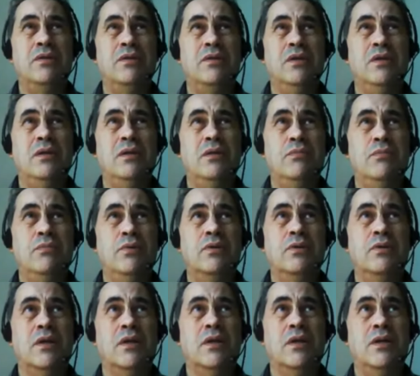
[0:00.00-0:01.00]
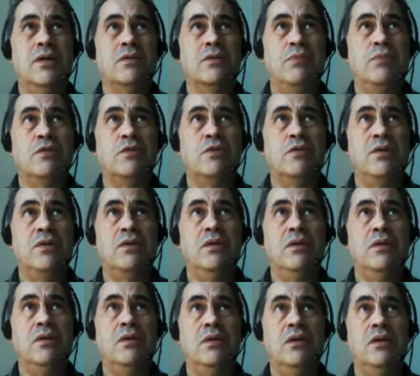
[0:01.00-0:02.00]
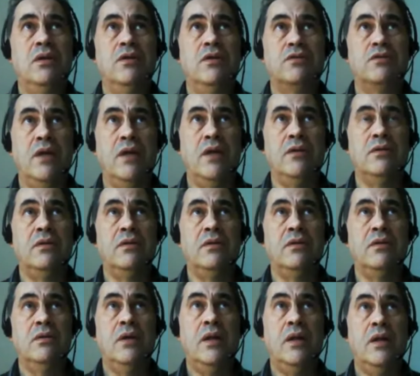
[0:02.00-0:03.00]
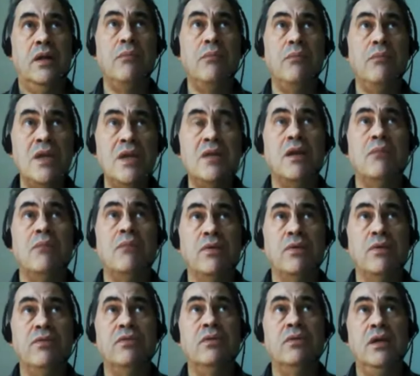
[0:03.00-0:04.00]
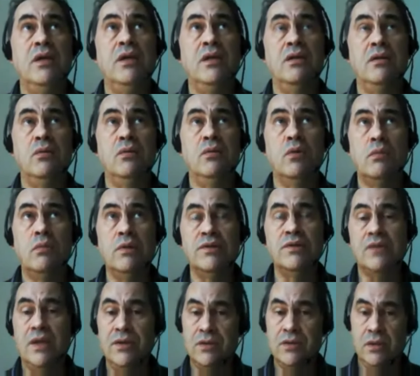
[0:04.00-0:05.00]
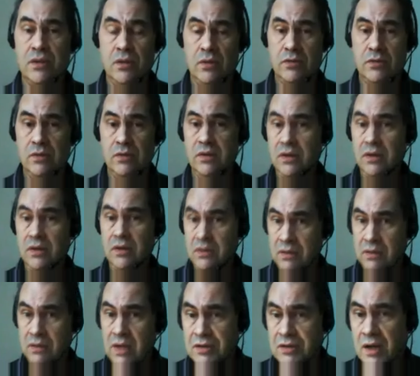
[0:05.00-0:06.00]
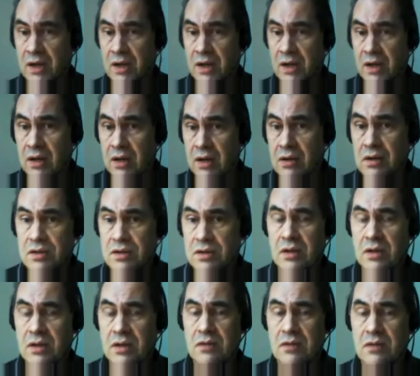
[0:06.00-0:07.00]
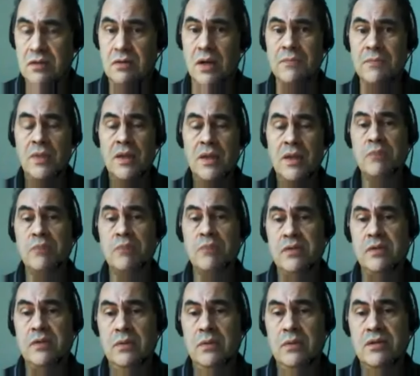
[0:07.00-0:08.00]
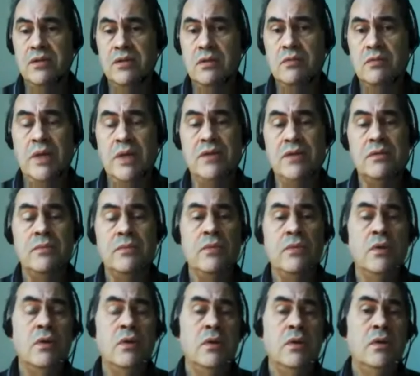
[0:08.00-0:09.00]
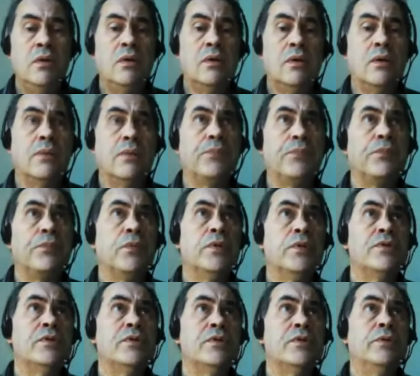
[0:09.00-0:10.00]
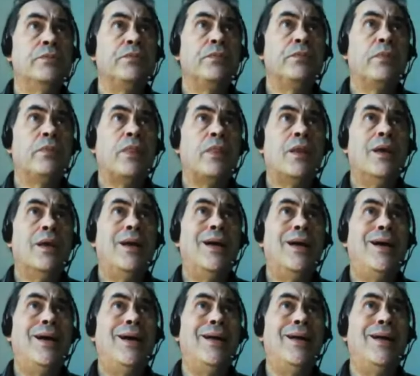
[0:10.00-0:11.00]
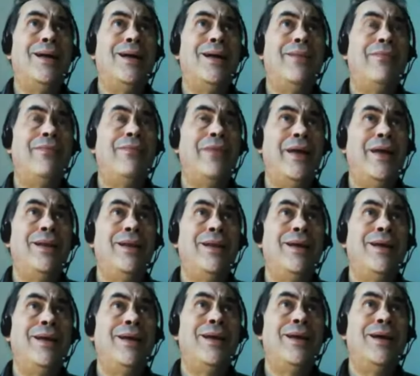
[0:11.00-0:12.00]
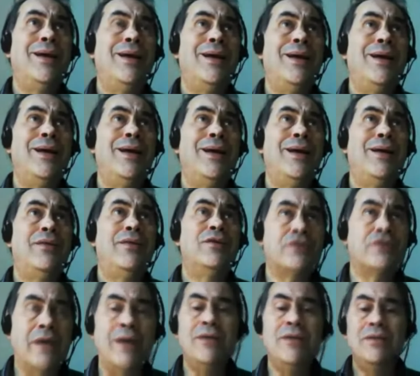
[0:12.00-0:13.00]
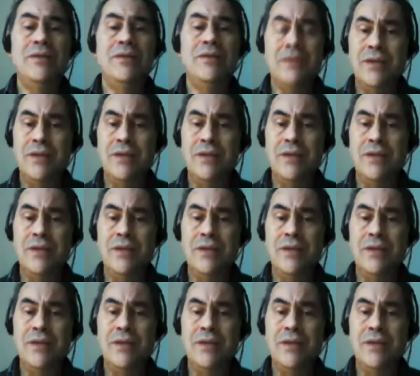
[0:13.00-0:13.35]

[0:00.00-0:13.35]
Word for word: seeing the bureaucrat as participating in, in a tragedy. And I mean that both in, in the normal sense and also in the Greek tragedy sense, right? It's basically a waste of space. Uh, so uh, then the tragedy